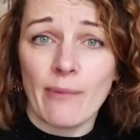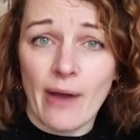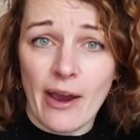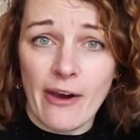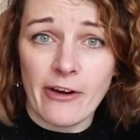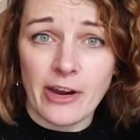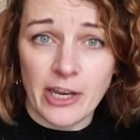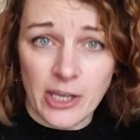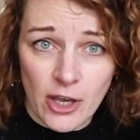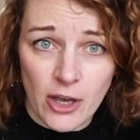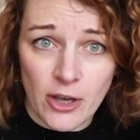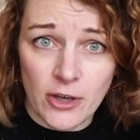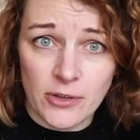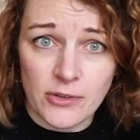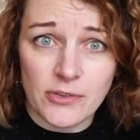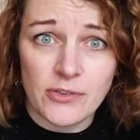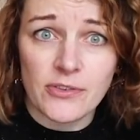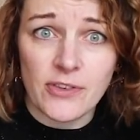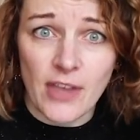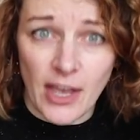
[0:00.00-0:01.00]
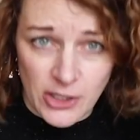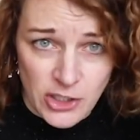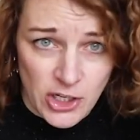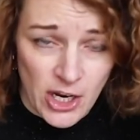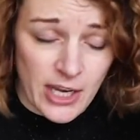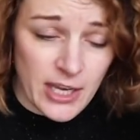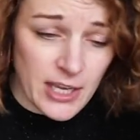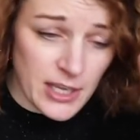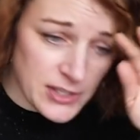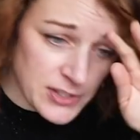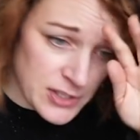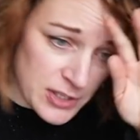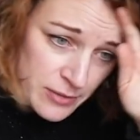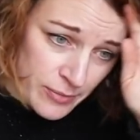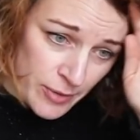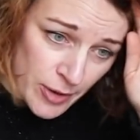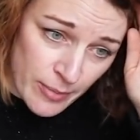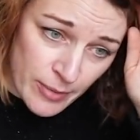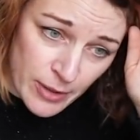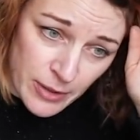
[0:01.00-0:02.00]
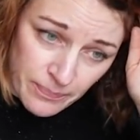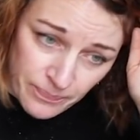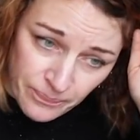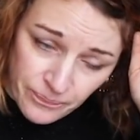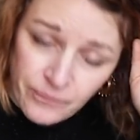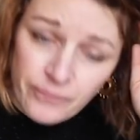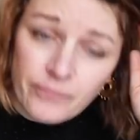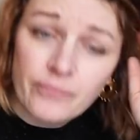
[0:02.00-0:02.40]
wearing coats and jackets at the moment.